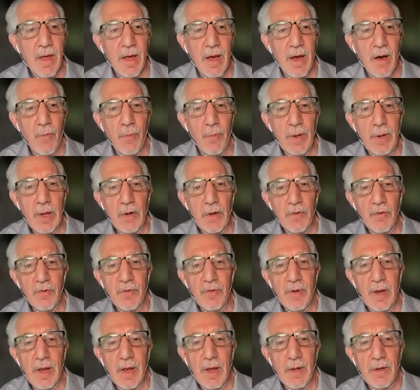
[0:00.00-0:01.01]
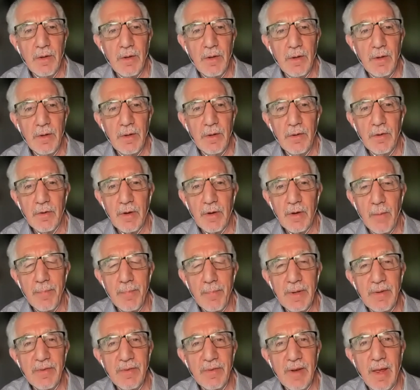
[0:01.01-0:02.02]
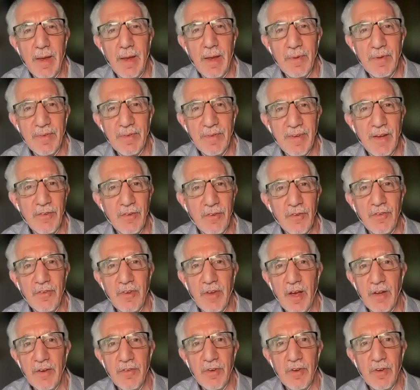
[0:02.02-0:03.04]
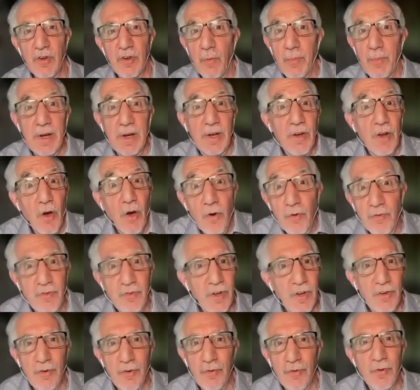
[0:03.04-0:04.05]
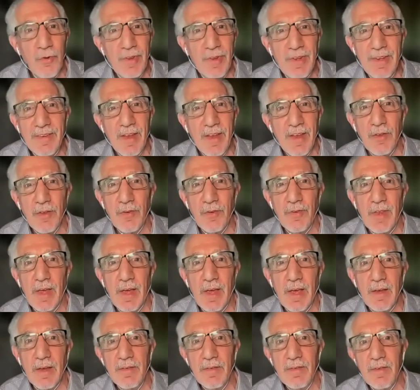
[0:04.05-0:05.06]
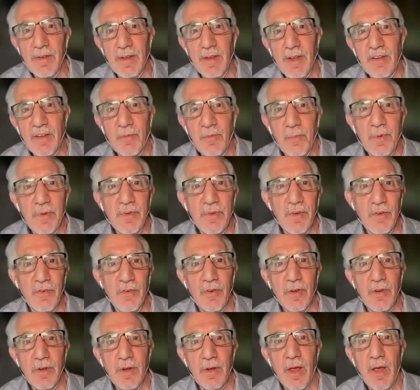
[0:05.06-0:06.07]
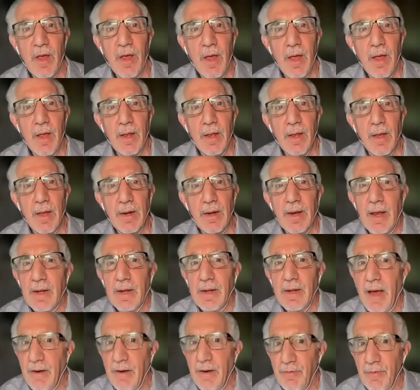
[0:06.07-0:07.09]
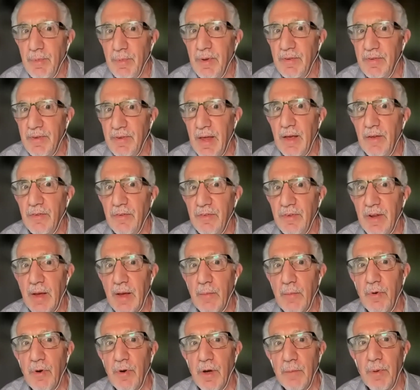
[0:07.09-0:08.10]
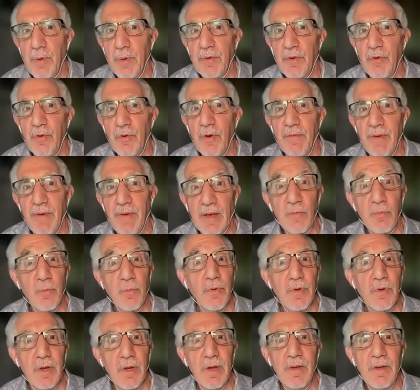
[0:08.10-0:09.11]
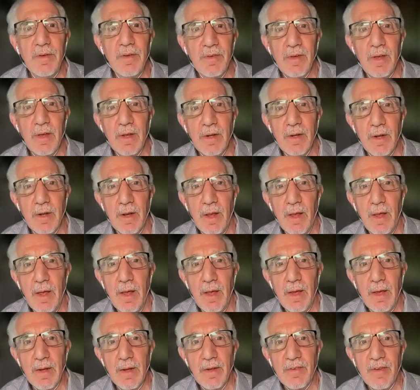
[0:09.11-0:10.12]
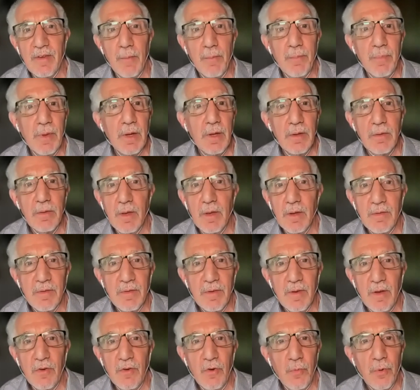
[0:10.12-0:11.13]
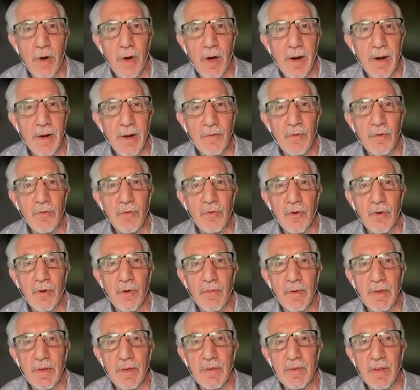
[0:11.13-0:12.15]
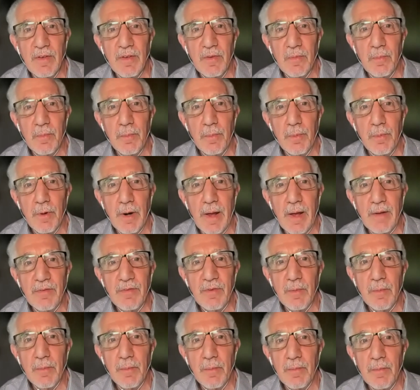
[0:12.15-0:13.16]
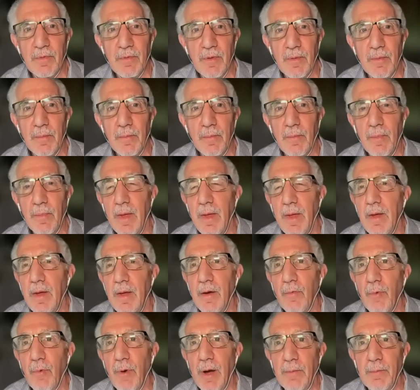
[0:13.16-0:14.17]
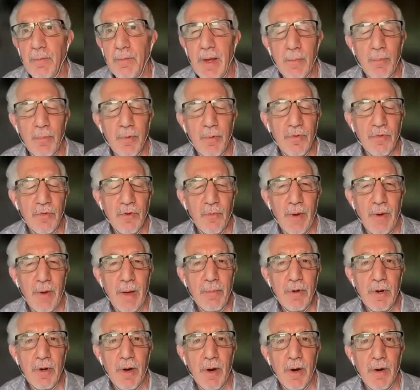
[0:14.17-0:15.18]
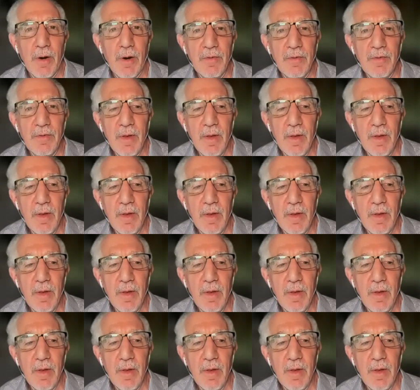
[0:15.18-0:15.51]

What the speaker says: We understand your company's name is such and such, and nobody knows that you do these other things. Let's position, and again, not from the sales standpoint, but you have expertise in something that's a new product or service. Let's put out some white papers or webinars.